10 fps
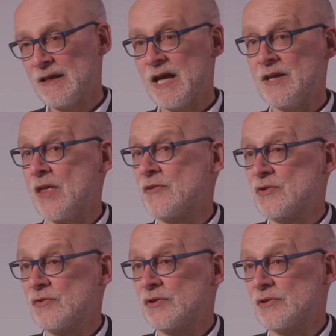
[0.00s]
Another's
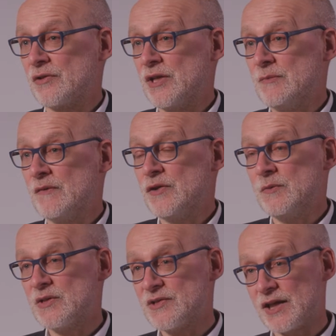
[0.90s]
looked at the theme of
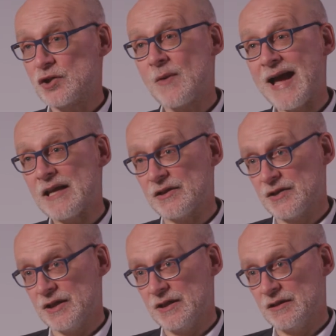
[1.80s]
human
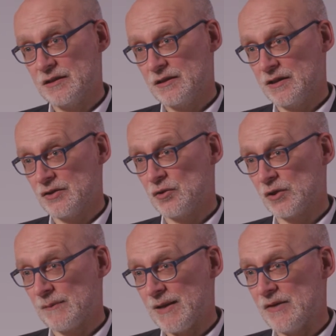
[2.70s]
sexuality,
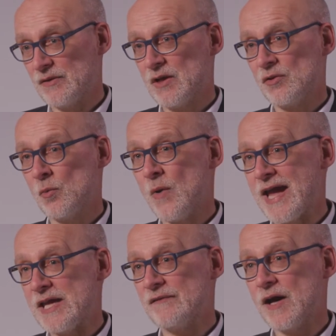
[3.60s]
talking about the
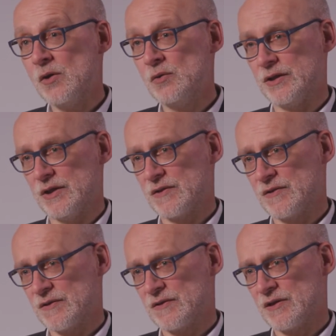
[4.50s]
way of
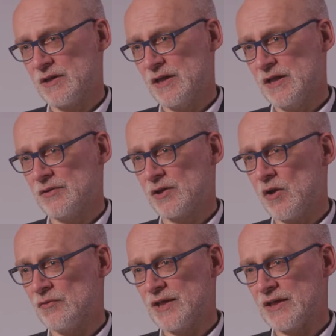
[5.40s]
holiness in the
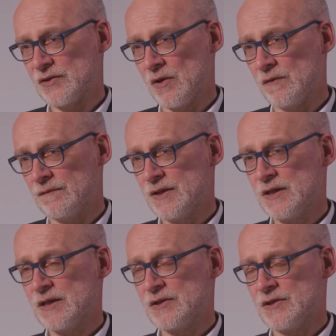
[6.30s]
context of
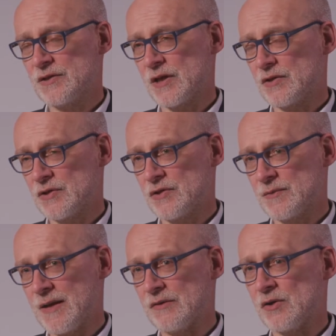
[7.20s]
discussions
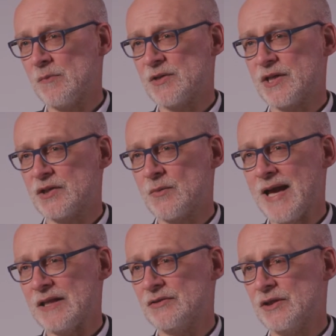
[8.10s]
about
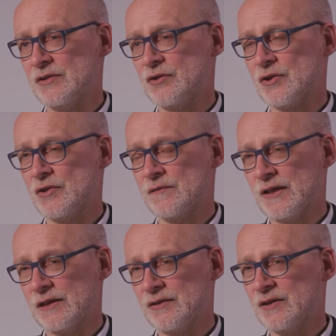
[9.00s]
homosexuality in the Church of
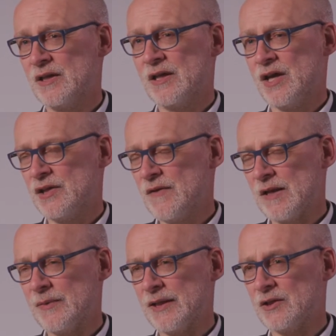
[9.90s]
England and
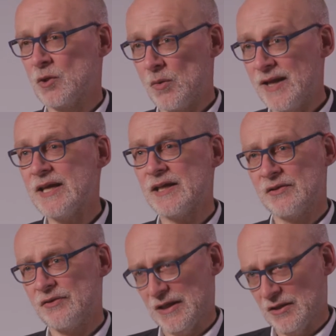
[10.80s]
developing queer
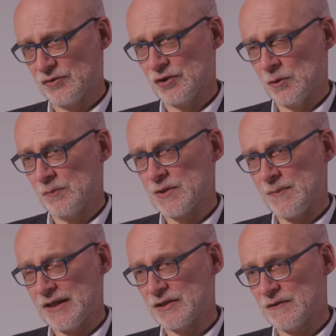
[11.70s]
theological
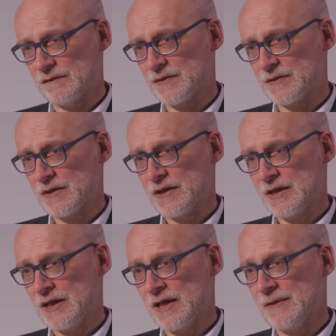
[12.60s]
perspectives
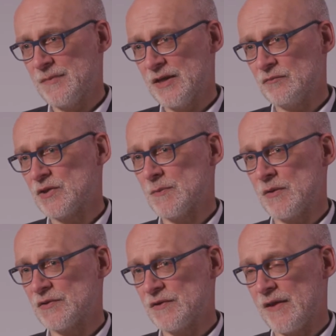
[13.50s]
in
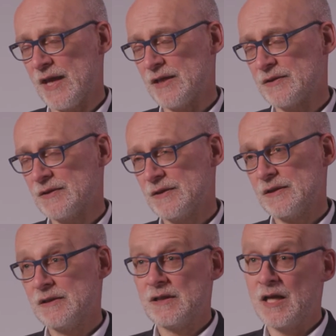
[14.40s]
response to that.
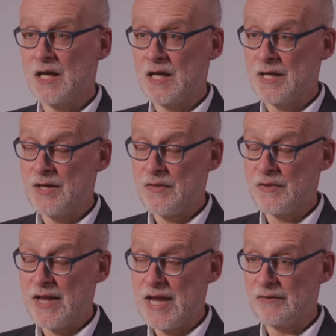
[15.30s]

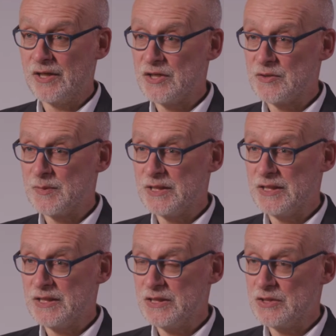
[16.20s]
Another area has
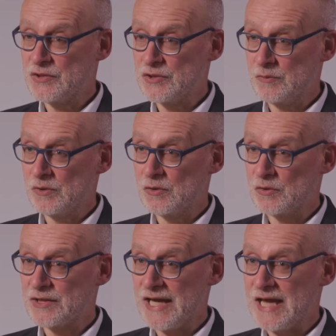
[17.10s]
been a student
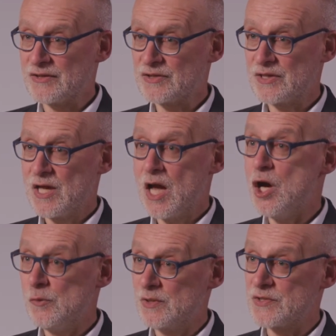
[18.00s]
looked at
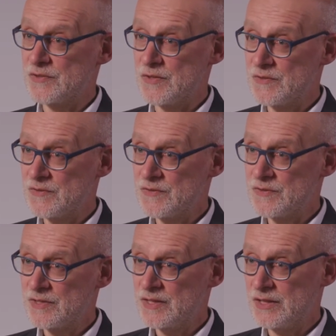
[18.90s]

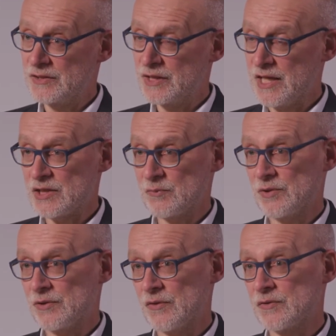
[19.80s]
homelessness in connection with
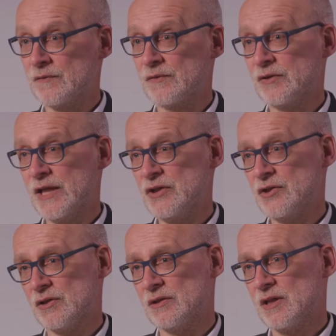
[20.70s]
the doctrine of
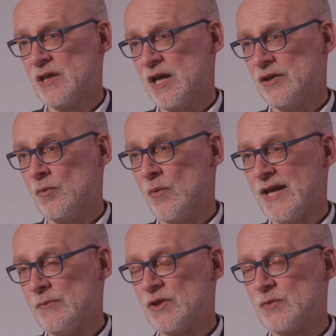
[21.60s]
creation and the
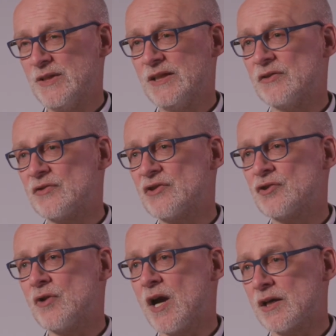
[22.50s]
way in which we
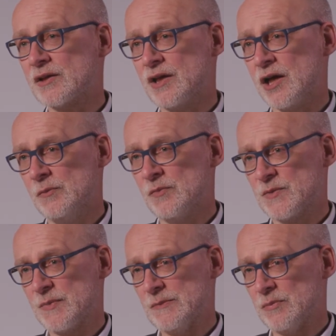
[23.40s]
construct homeless
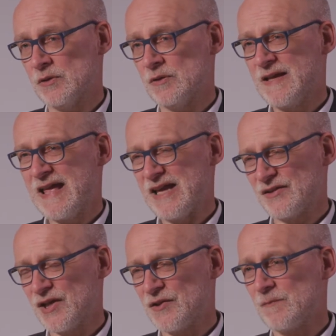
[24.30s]
people as
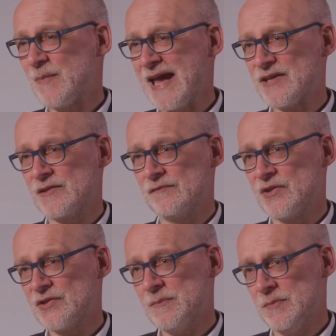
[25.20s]
kind of passive
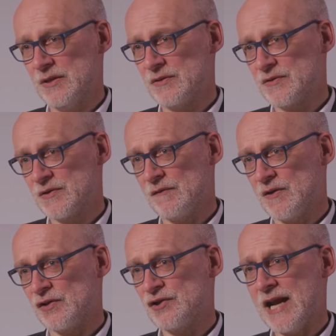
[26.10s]
recipients of
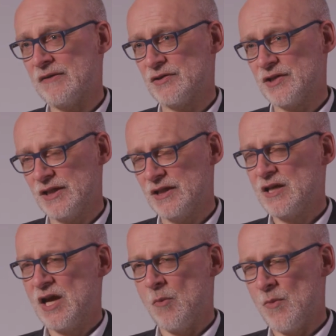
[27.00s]
our charity,
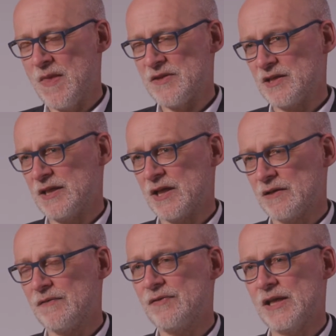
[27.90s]
and whether there's any kind
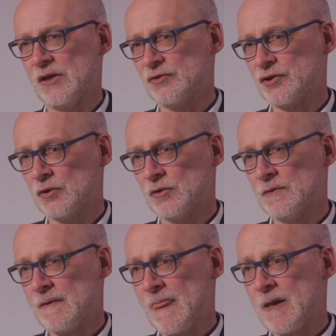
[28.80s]
of theological
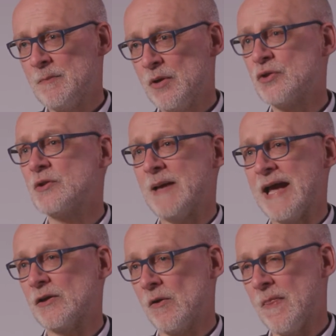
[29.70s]

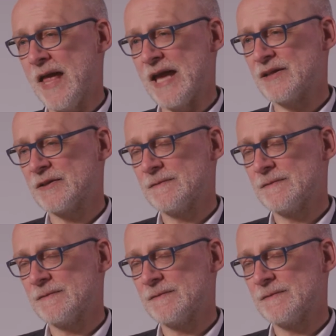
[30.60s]
pushback on that.